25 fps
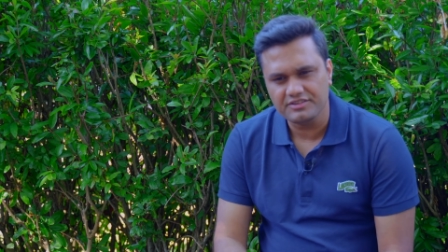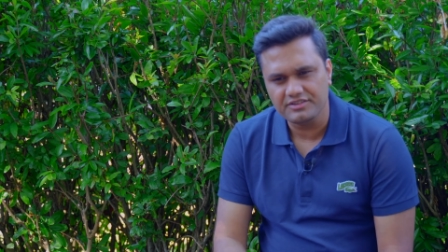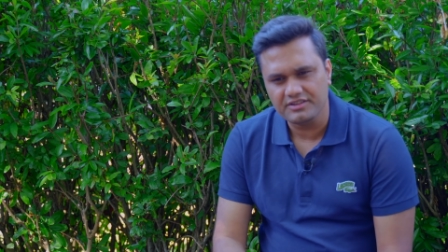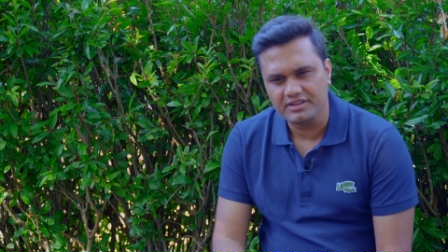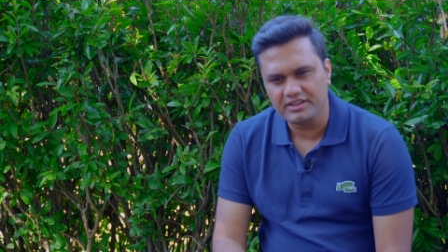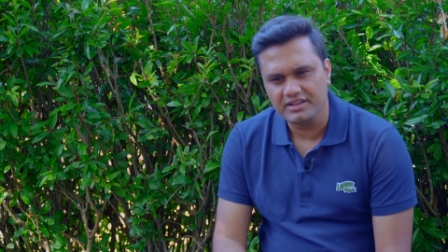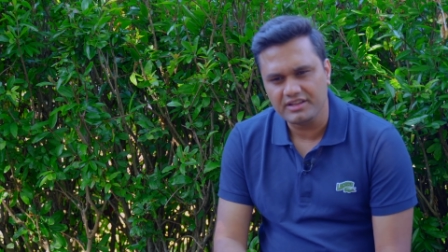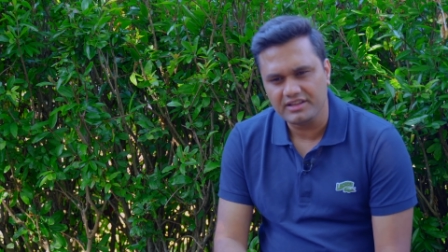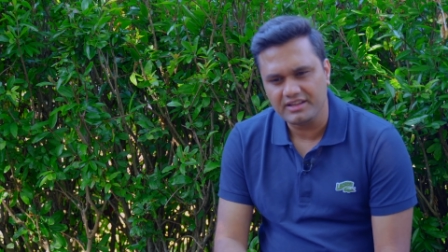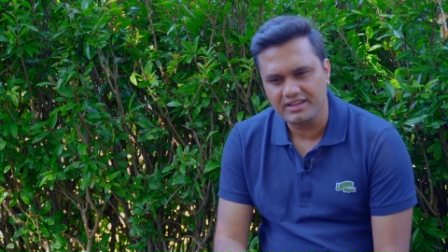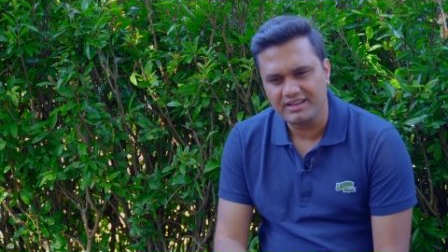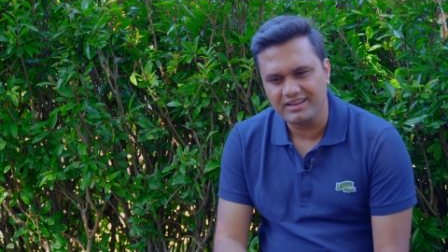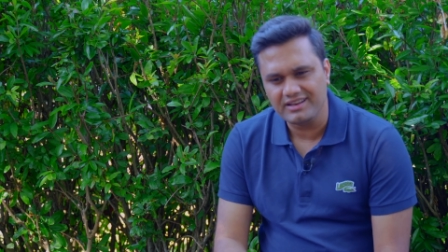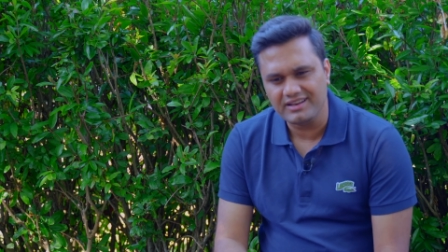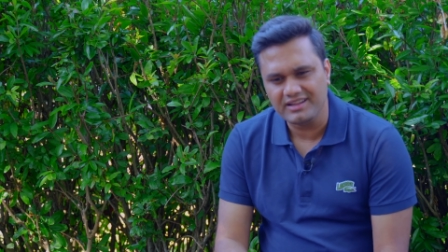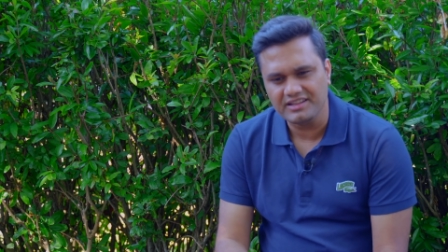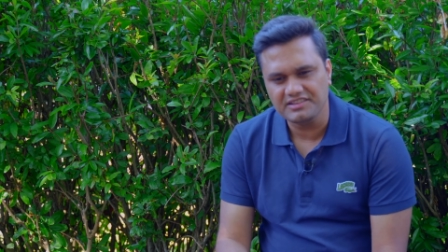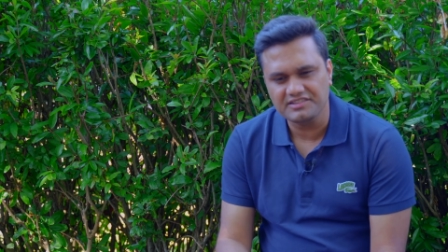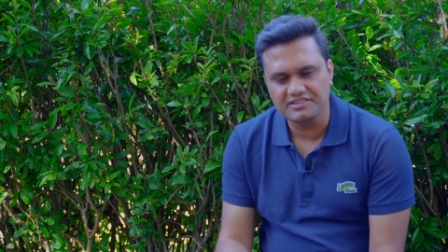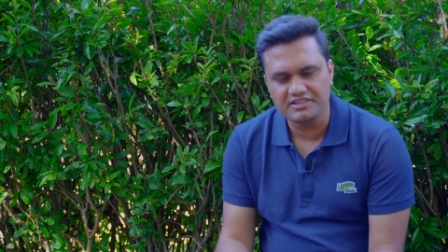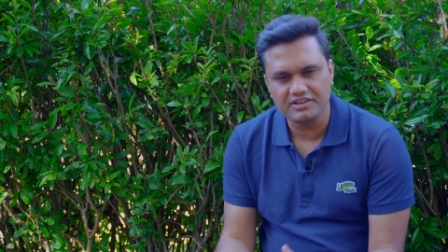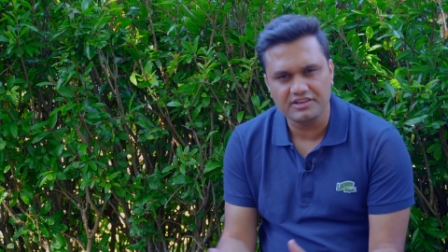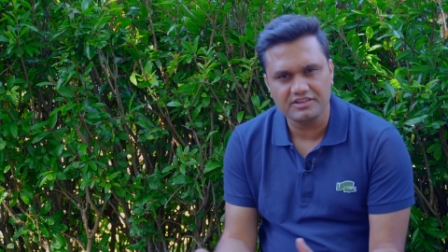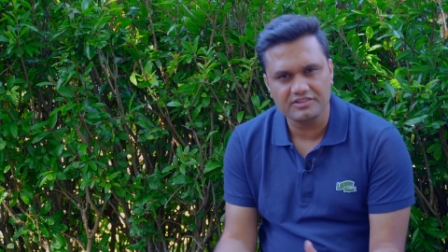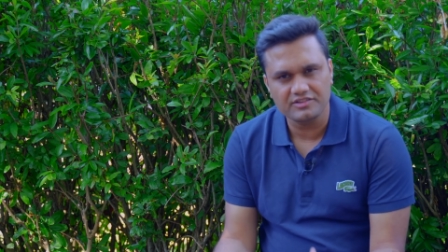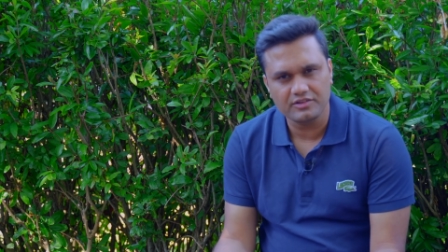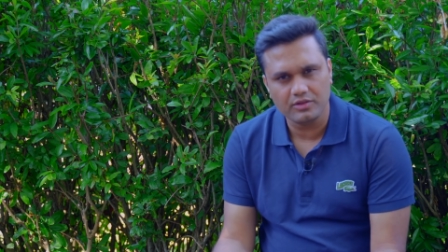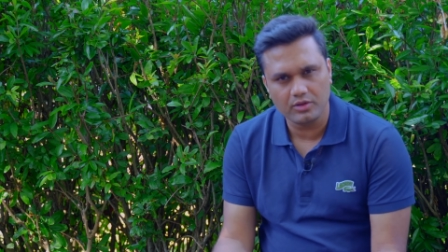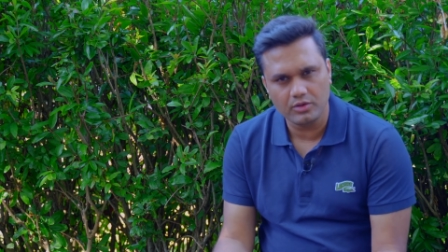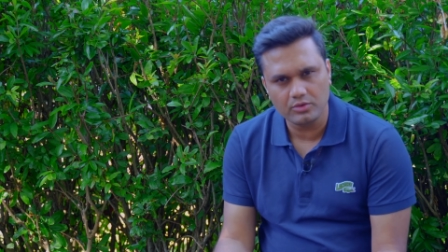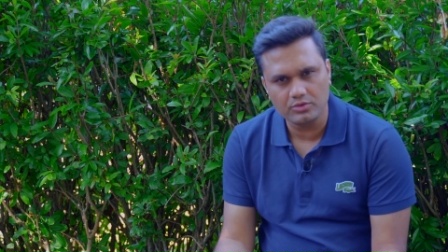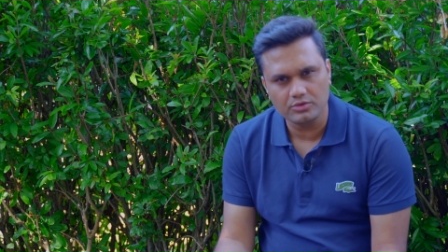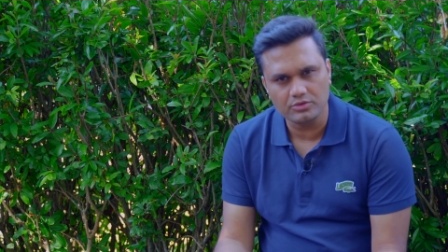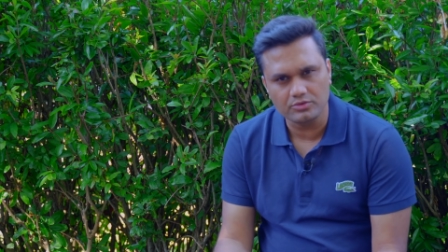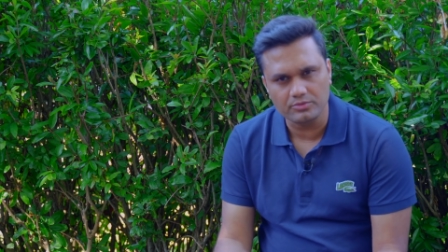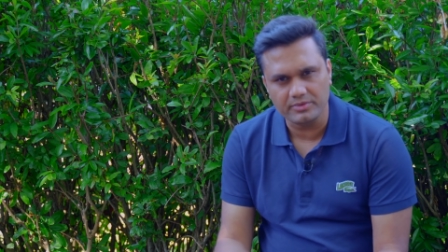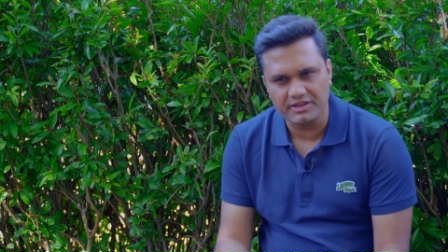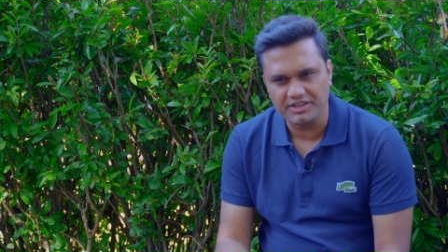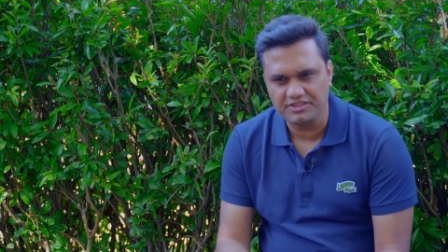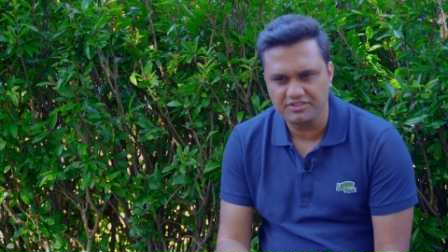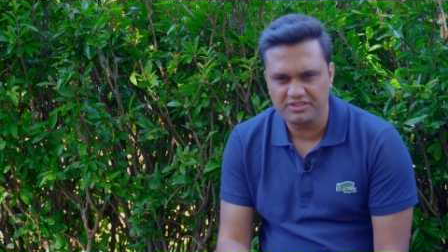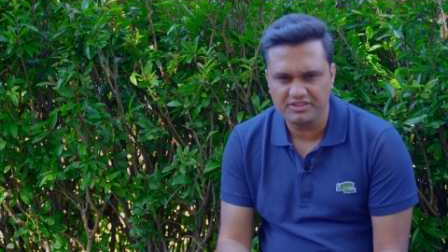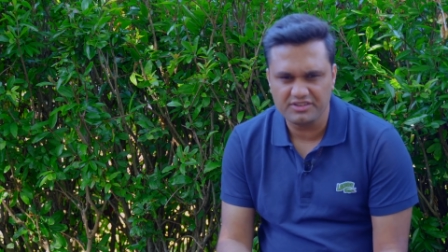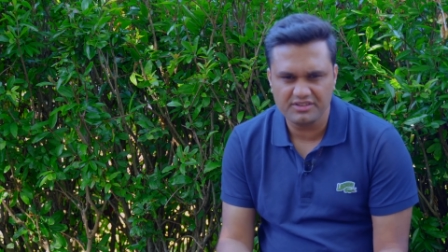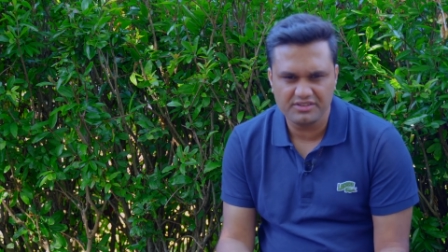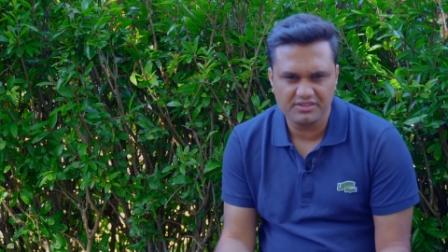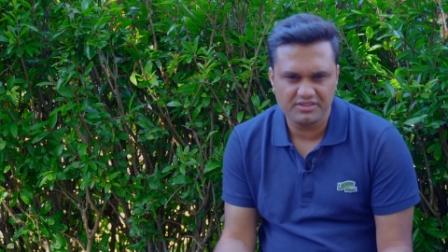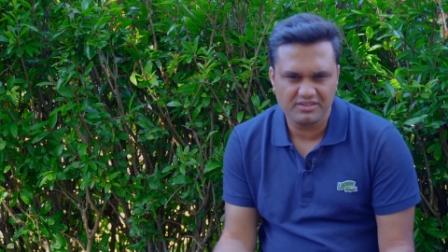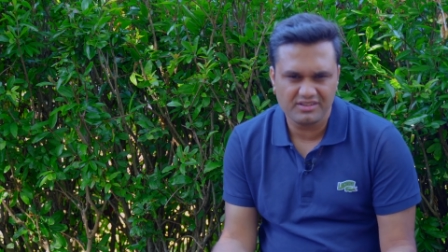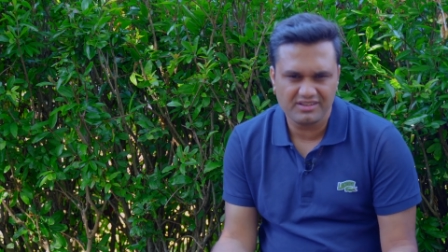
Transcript: at least in its local region.